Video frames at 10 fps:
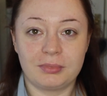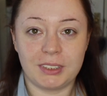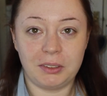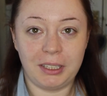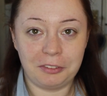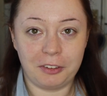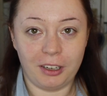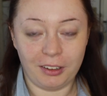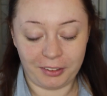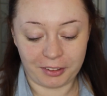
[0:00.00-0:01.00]
Don't let it
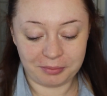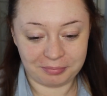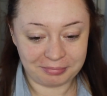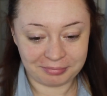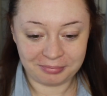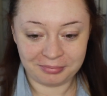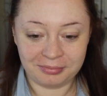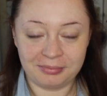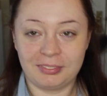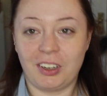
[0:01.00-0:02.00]
fall either.
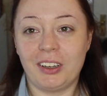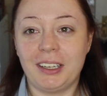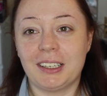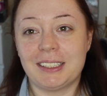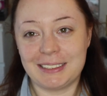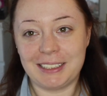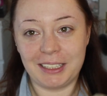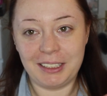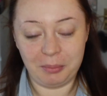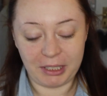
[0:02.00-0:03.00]
Oh yeah, it has like a
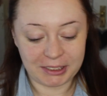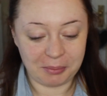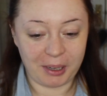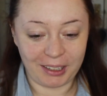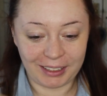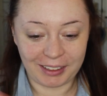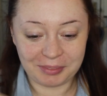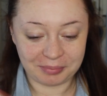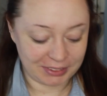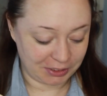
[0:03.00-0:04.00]
little mixing bowl in it,
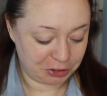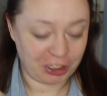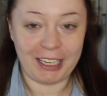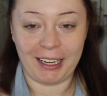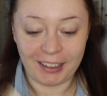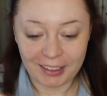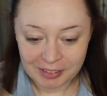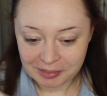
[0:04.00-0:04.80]
so shake it.